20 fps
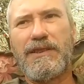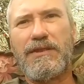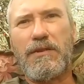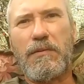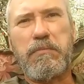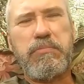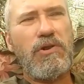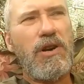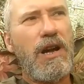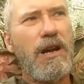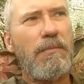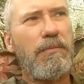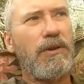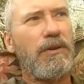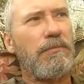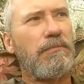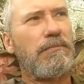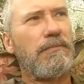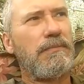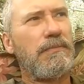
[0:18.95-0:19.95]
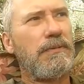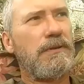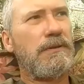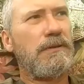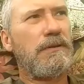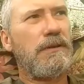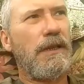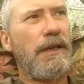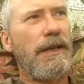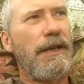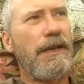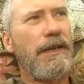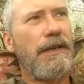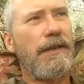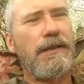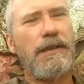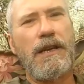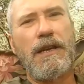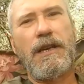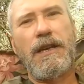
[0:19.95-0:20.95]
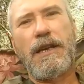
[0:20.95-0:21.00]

you know, problem? And